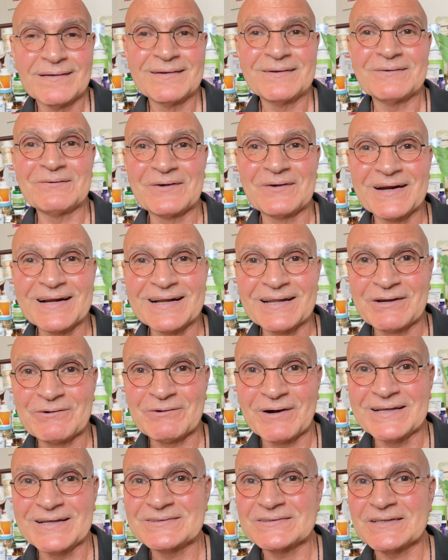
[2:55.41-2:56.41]
Really
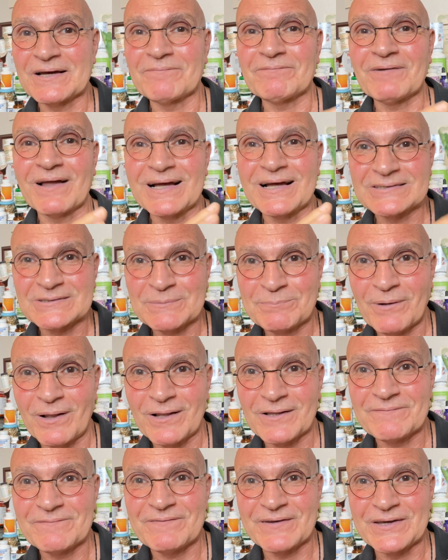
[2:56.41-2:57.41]
great stuff. Lots of
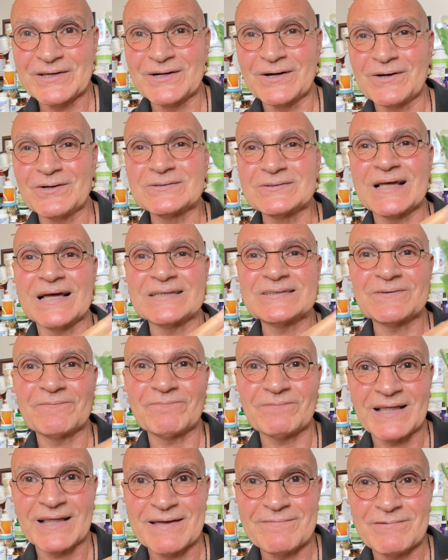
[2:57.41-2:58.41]
polyphenols, lots of
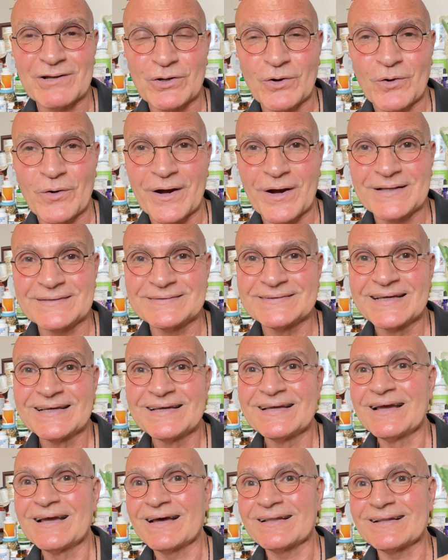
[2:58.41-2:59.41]
flavonoids,
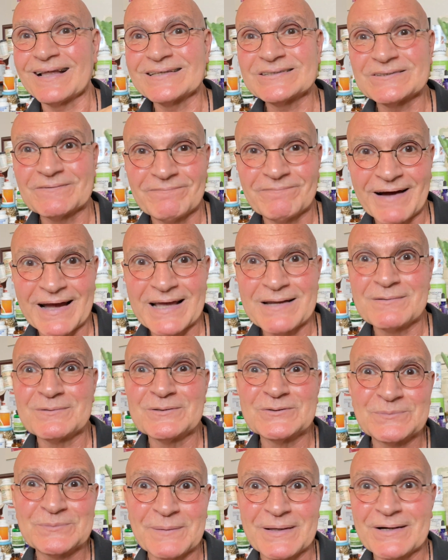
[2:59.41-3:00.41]
lots of
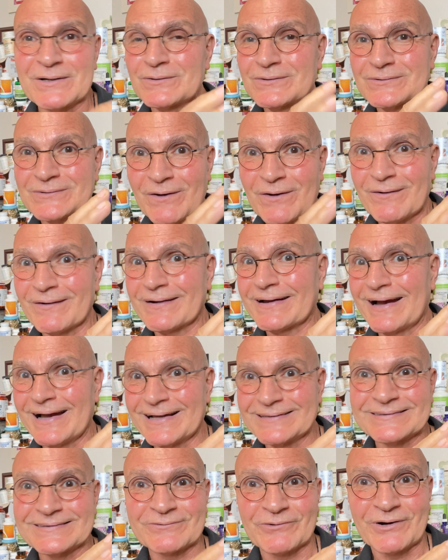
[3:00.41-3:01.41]
vitamins, minerals, all
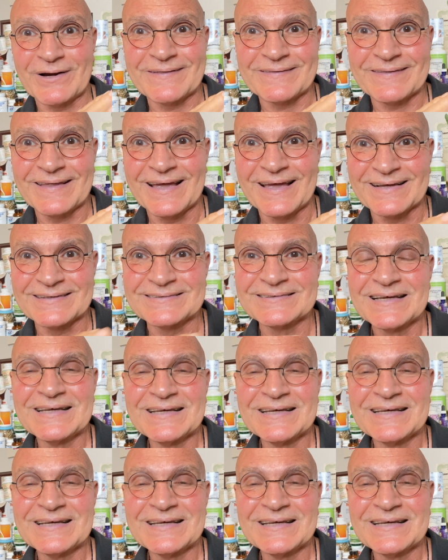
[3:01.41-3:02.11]
kinds of great things.